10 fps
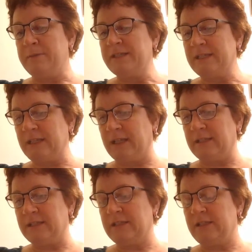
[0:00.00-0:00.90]

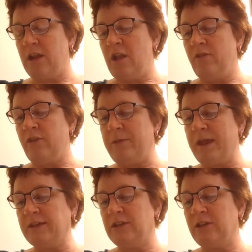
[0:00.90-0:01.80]
Bacillus, they're
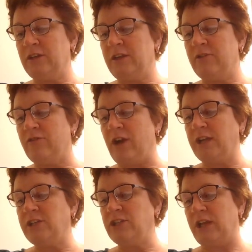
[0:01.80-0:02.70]
bacteria that are
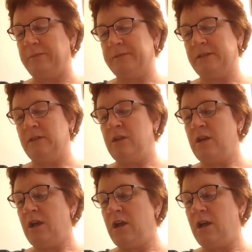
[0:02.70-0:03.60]
rod-shaped.
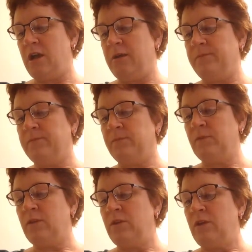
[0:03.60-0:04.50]
And
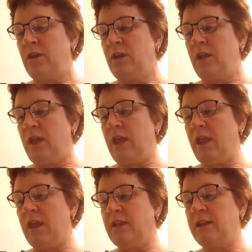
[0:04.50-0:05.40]

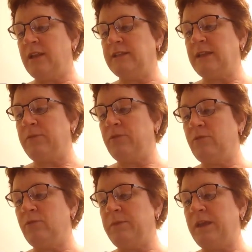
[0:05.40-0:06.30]
an
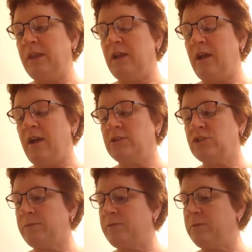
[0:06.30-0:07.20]
example would be
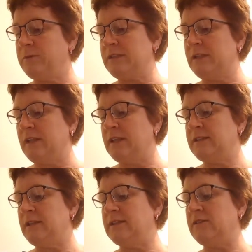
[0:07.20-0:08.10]

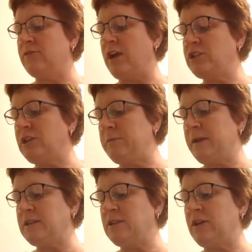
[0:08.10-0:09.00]
Streptobacillus. It's a rod-shaped
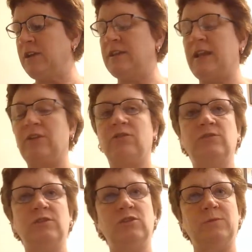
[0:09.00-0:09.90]
bacteria that
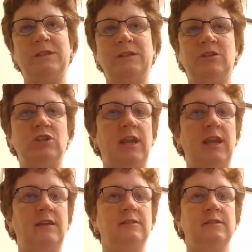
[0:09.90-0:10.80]
grows in twisted
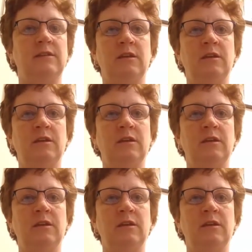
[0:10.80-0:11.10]
chains.